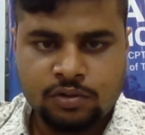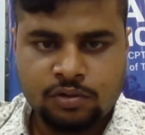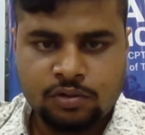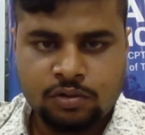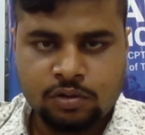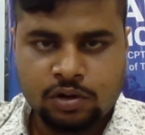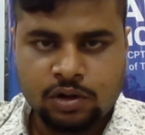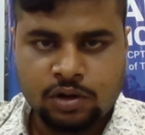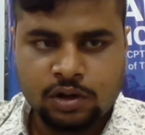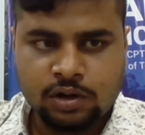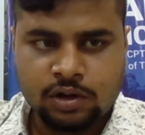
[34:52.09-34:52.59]

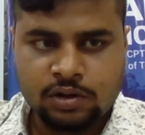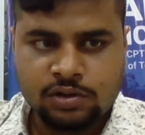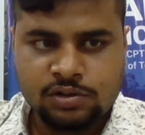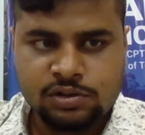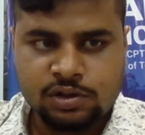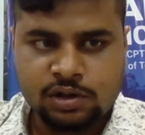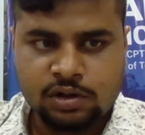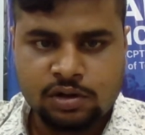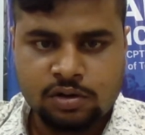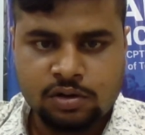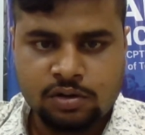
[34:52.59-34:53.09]
Okay,
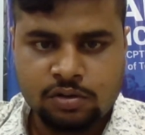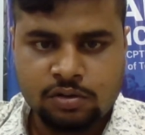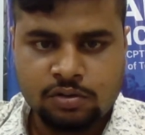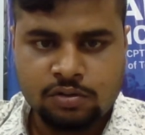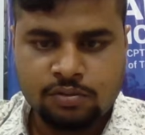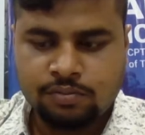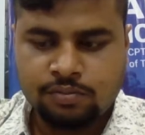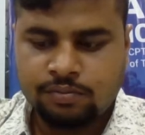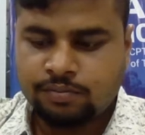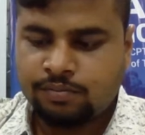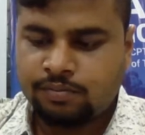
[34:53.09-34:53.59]
still
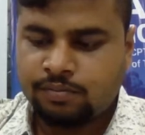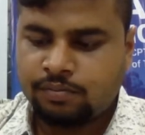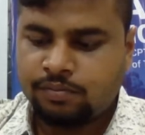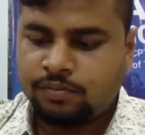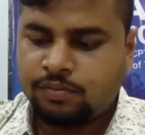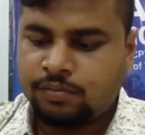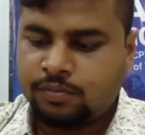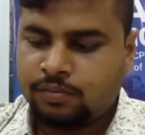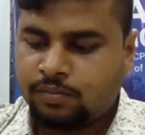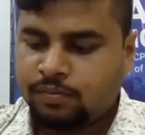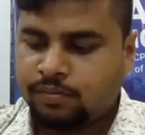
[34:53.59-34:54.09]
no.
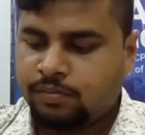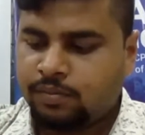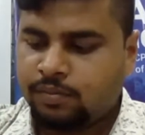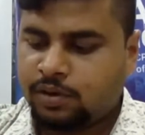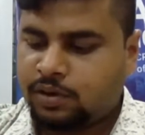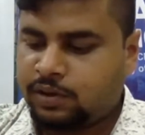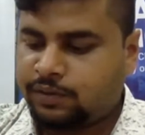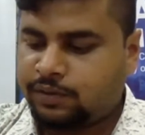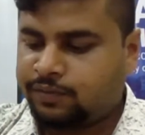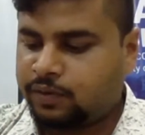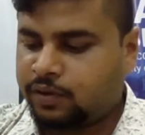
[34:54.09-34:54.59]

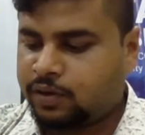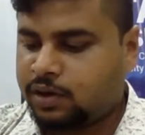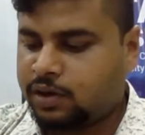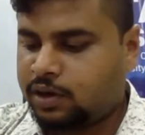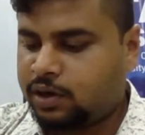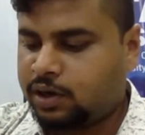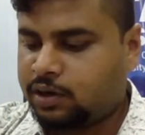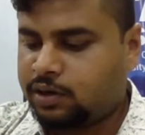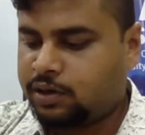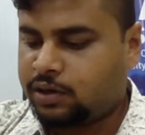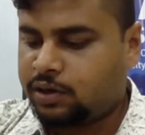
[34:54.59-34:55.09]
But if we
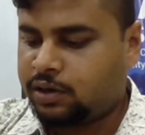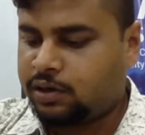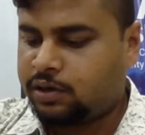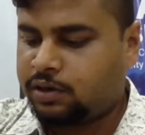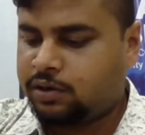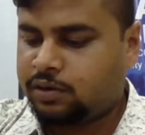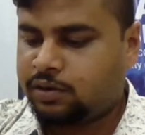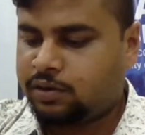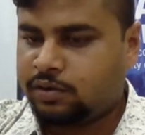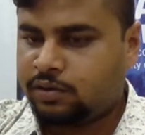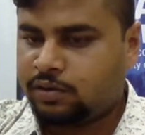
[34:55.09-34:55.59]
connect it,
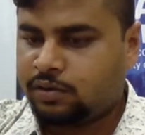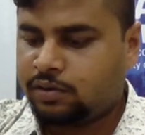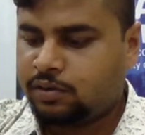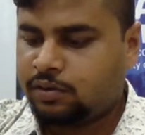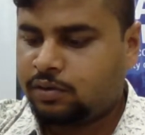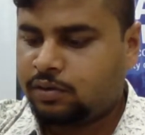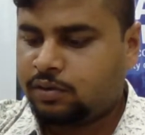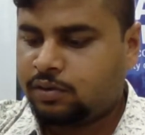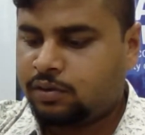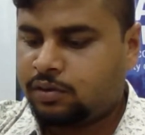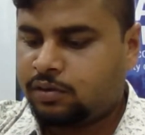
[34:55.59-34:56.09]

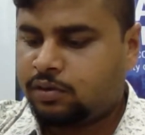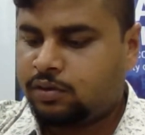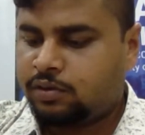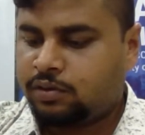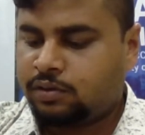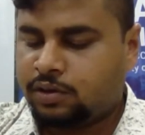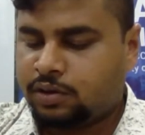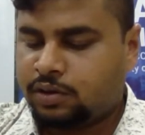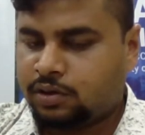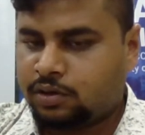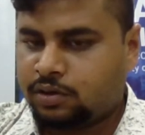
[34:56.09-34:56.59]

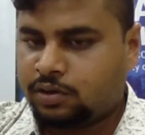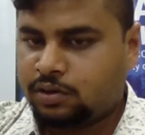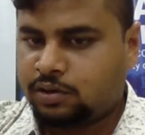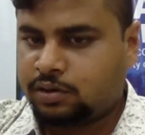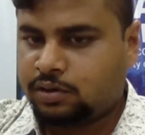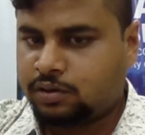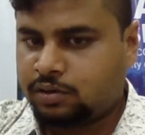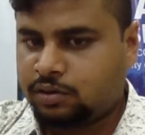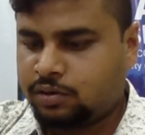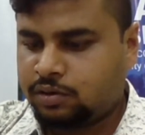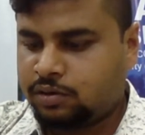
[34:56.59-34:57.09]
then
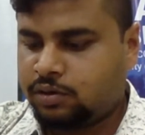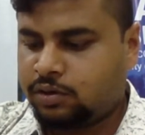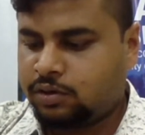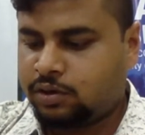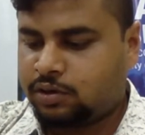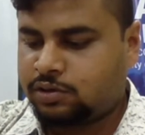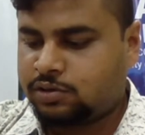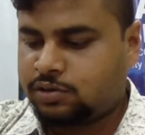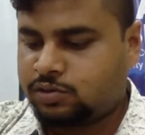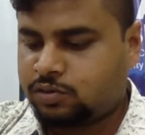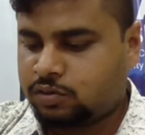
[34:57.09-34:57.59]

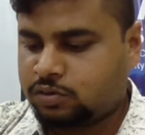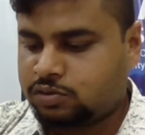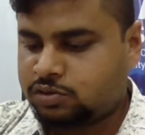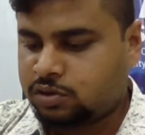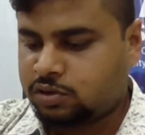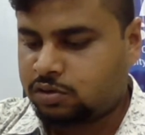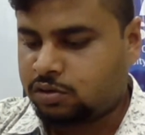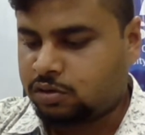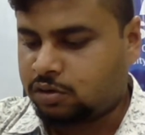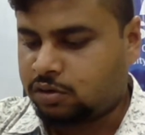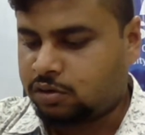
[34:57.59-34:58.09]
it shows
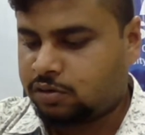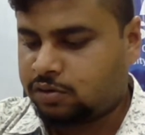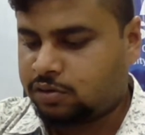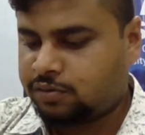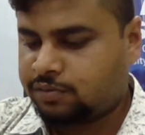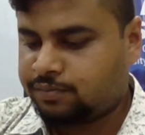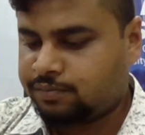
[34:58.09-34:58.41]
or not.